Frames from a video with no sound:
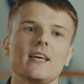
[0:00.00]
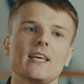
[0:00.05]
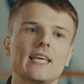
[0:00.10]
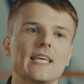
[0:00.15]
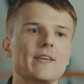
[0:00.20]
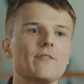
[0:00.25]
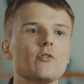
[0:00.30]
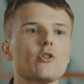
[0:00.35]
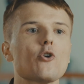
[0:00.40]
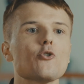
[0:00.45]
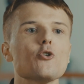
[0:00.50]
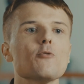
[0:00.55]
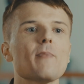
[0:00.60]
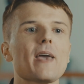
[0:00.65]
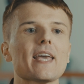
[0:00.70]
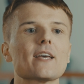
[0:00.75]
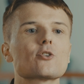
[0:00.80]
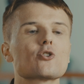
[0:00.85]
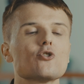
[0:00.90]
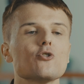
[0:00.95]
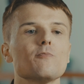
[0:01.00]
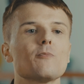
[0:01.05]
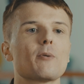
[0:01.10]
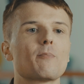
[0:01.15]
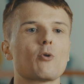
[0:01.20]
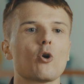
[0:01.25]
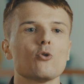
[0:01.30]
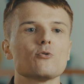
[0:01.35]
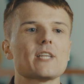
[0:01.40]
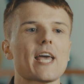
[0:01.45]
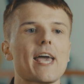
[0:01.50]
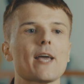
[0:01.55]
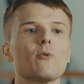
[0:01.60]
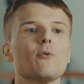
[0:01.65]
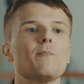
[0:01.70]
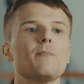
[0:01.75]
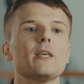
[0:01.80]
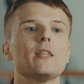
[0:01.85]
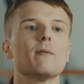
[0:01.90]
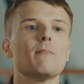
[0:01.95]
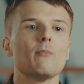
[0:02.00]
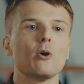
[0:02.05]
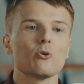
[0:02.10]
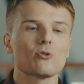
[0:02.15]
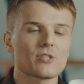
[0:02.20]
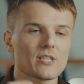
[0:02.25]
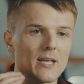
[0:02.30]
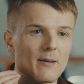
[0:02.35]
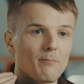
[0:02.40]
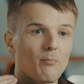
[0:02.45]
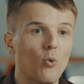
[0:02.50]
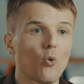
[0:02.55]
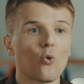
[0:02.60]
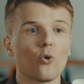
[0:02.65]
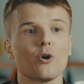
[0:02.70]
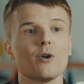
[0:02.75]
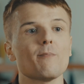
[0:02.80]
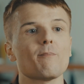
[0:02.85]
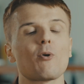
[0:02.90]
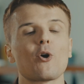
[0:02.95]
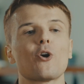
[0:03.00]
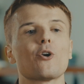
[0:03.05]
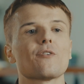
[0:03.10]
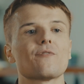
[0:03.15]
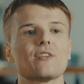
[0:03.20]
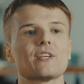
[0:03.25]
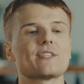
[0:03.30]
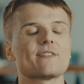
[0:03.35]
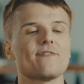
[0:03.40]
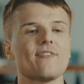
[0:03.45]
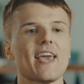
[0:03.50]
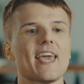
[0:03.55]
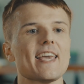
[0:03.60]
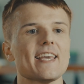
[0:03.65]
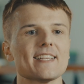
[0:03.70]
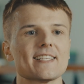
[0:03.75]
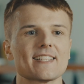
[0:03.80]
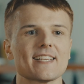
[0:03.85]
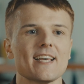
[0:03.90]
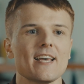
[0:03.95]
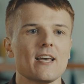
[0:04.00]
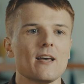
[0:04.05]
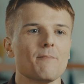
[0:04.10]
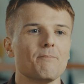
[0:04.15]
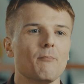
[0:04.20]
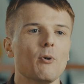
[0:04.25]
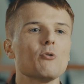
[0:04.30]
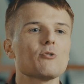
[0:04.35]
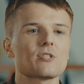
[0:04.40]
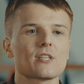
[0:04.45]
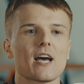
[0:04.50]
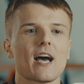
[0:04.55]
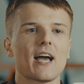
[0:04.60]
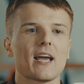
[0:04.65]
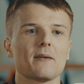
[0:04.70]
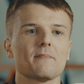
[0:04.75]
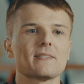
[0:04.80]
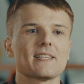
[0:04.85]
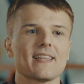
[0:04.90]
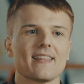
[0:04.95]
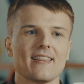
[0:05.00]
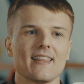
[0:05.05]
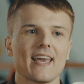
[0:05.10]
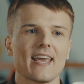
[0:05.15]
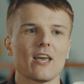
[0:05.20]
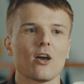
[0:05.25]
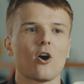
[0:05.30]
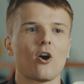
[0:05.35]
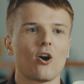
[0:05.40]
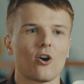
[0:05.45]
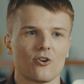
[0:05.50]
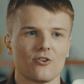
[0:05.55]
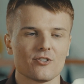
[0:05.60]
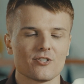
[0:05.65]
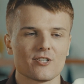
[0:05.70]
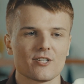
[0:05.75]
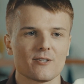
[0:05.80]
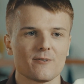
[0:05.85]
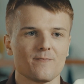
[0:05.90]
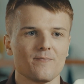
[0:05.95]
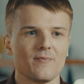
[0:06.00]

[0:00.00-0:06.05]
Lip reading: Even though you may assume the protag would be the most important part of this phase, most times they aren't.